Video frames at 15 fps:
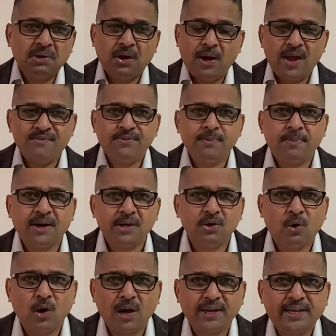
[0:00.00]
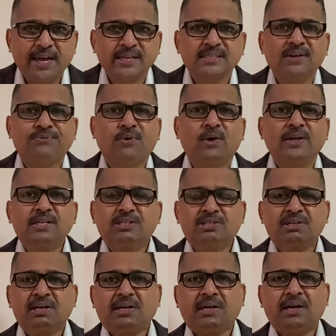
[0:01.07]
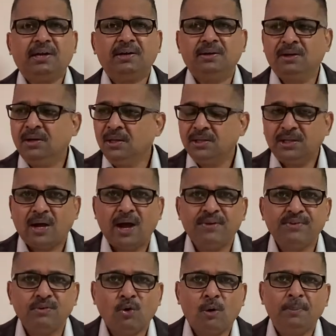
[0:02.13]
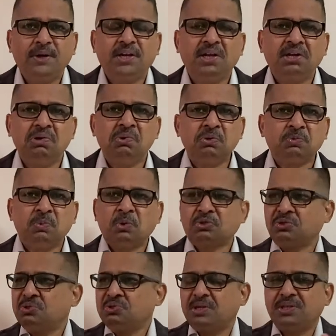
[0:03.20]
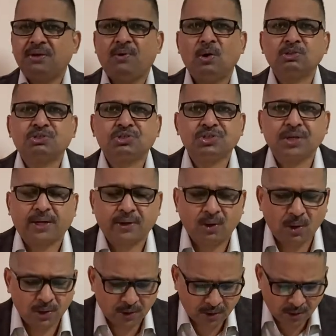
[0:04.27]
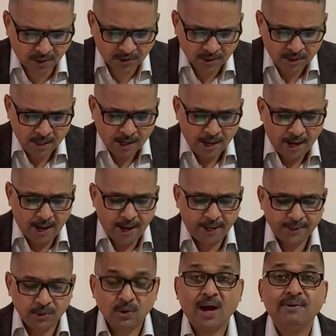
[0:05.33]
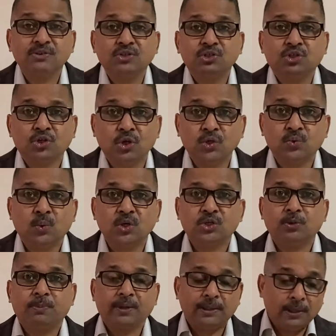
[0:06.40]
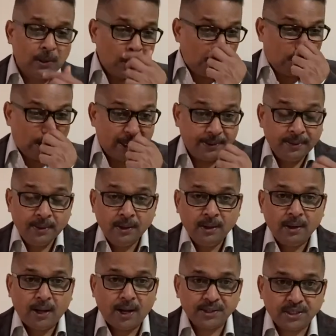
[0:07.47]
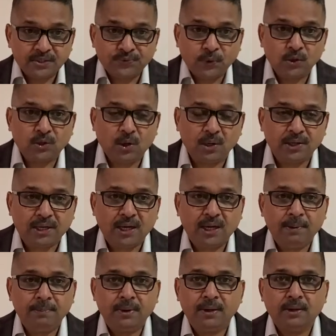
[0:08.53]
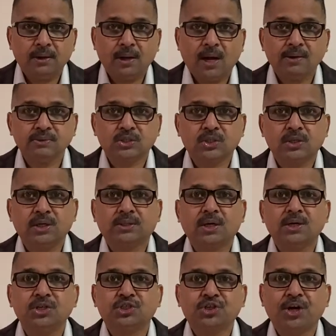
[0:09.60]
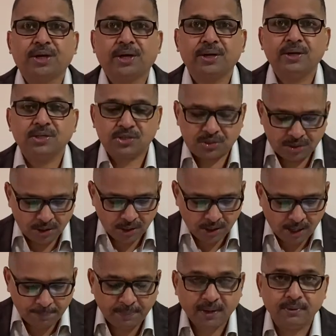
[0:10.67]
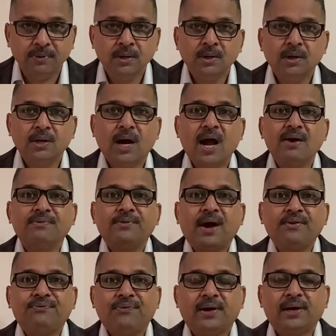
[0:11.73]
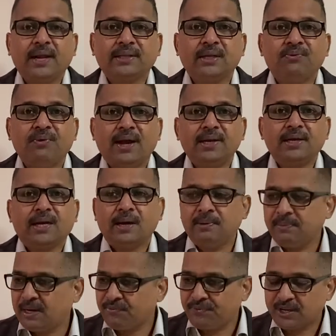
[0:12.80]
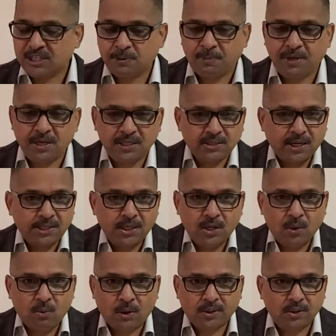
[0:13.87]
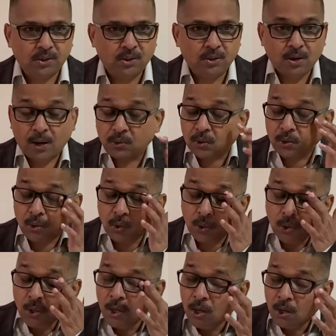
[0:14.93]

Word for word: Everybody, all our guests are falling sick and they're having vomiting, loose motions, and they're all sick all across. And you know, I was in church worshiping the Lord, and and this phone call came and i was literally shaken and stirred up and i, have, I felt like the valley kind of experience i didn't know what to do how to do